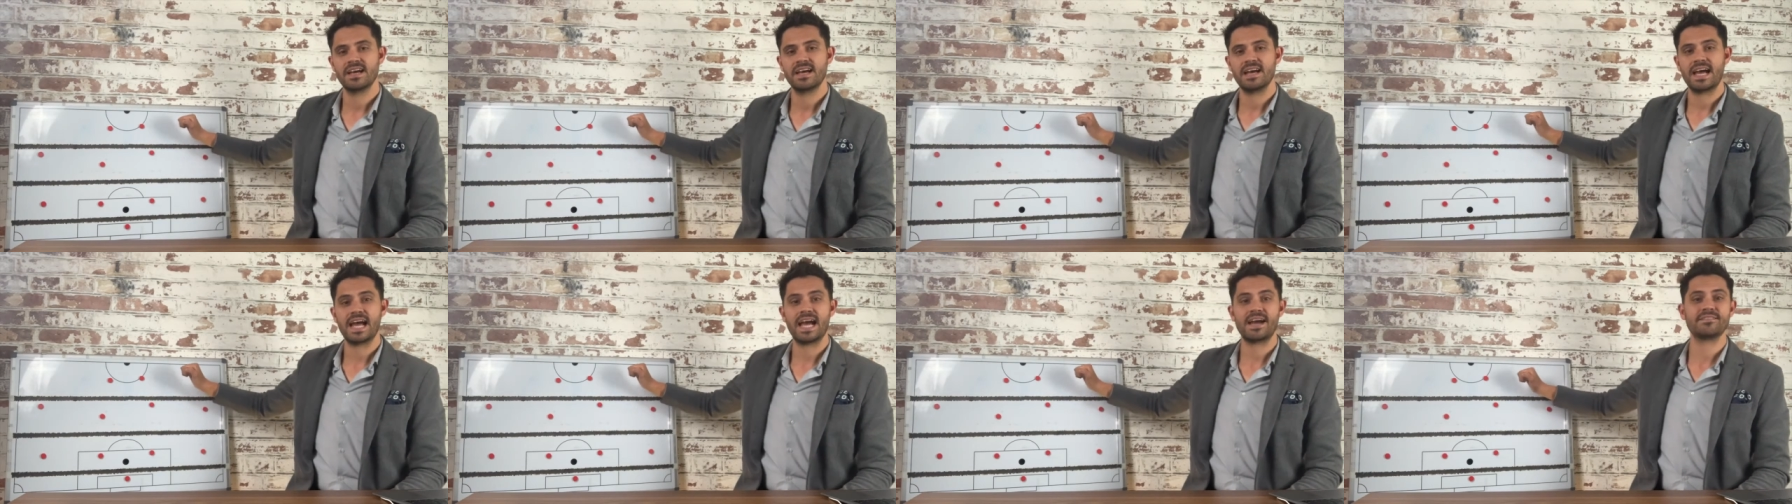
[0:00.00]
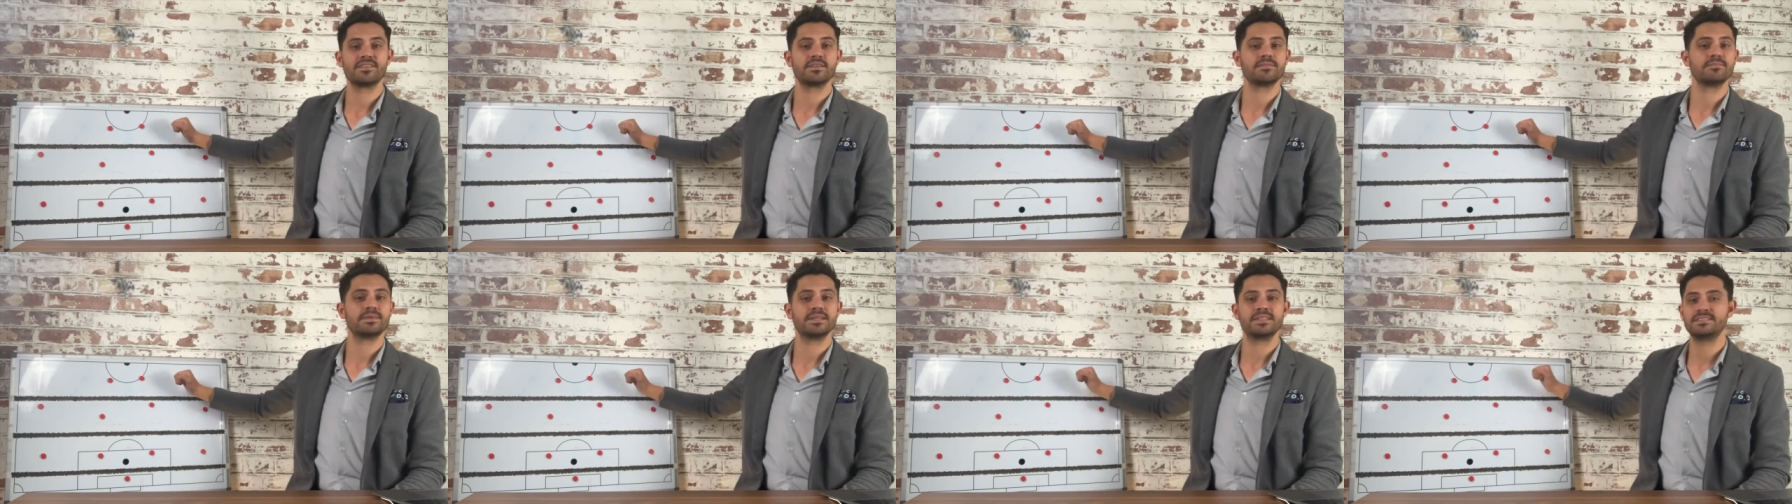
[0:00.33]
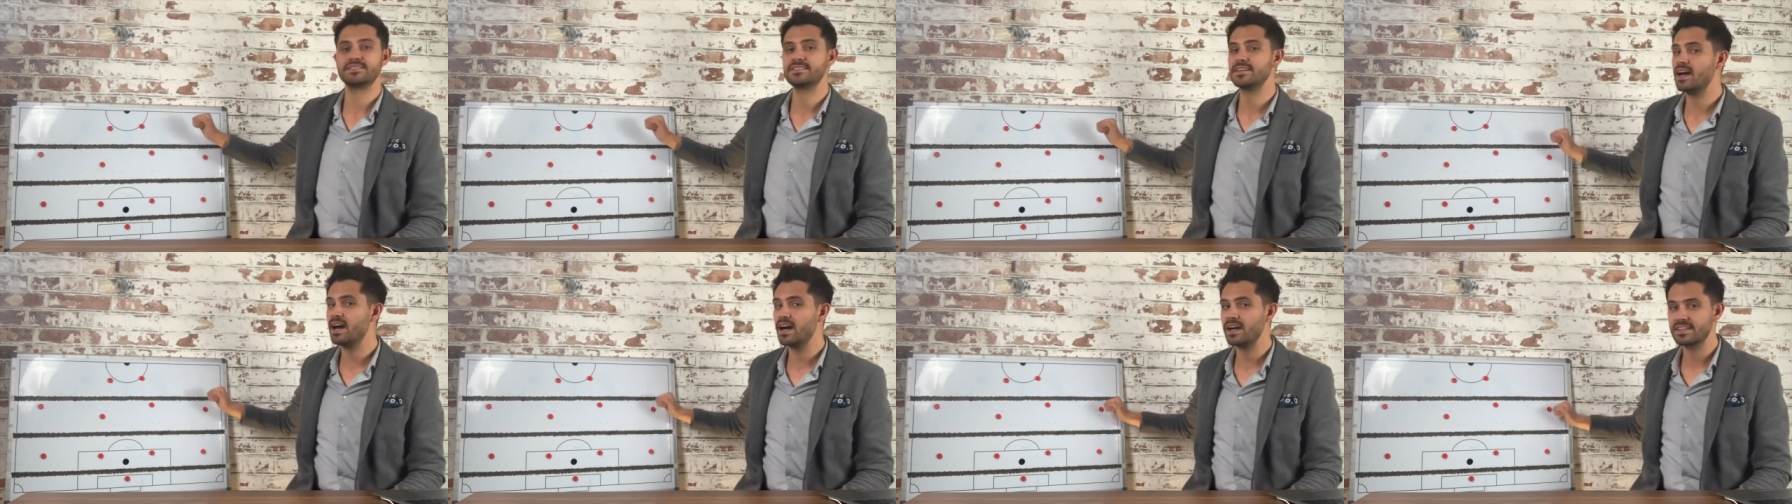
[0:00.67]
having been
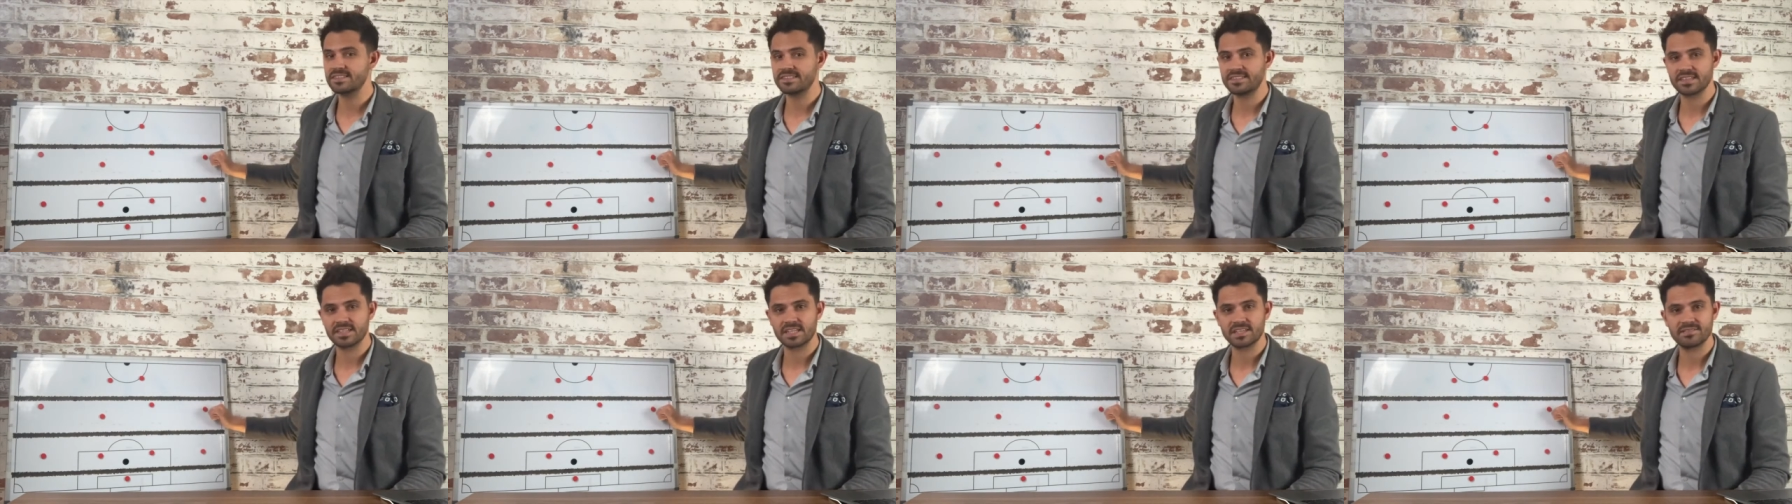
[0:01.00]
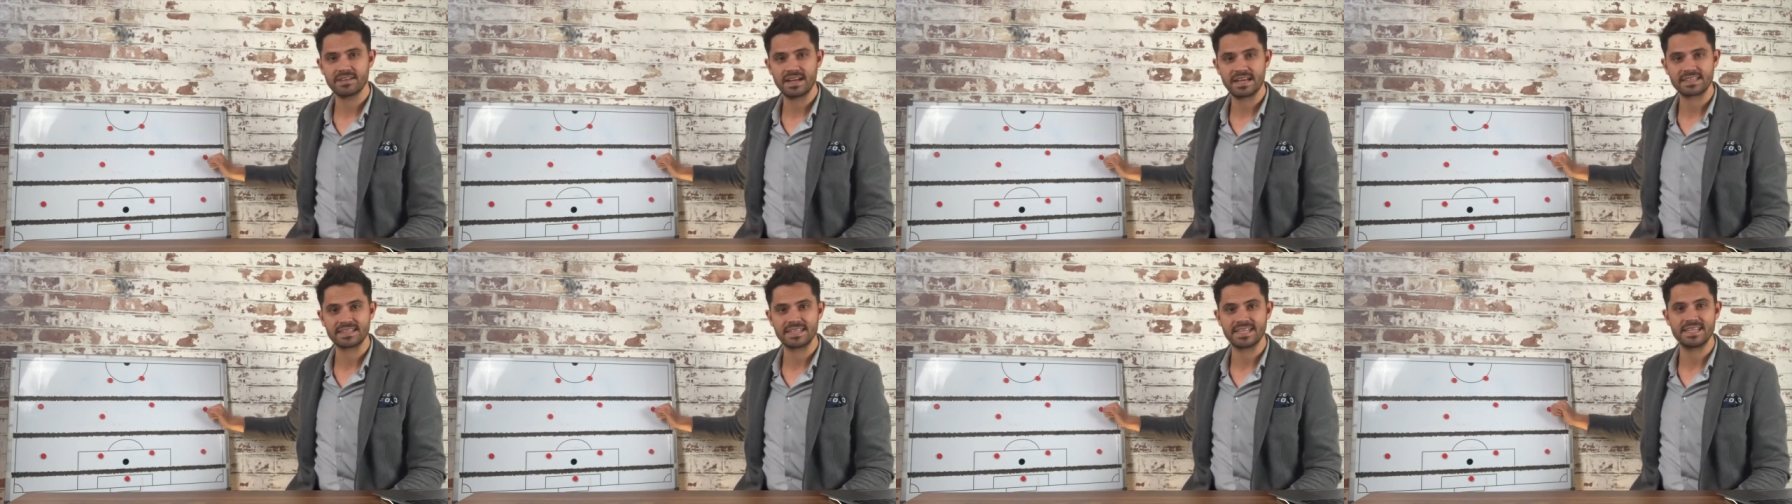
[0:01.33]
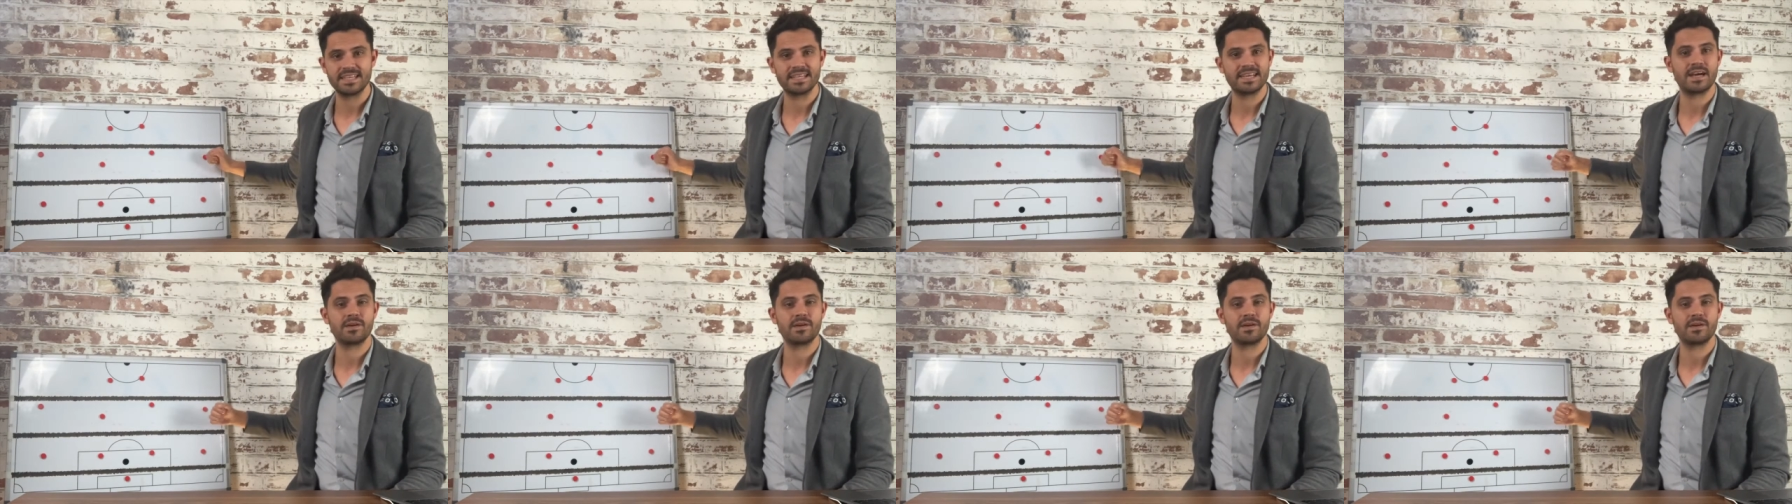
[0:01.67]
targeted correctly